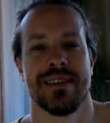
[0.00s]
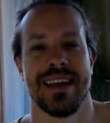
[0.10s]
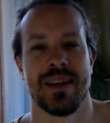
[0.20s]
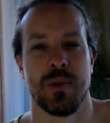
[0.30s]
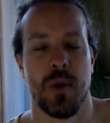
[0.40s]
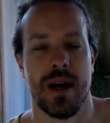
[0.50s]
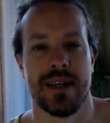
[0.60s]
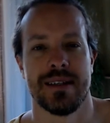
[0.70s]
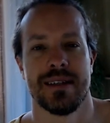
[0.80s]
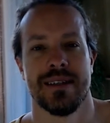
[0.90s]
and what
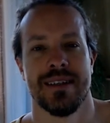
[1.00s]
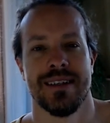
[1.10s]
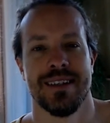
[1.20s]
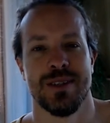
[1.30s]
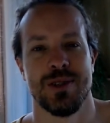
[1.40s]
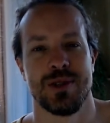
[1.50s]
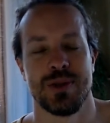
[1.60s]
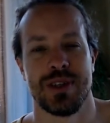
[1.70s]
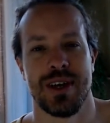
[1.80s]
you truly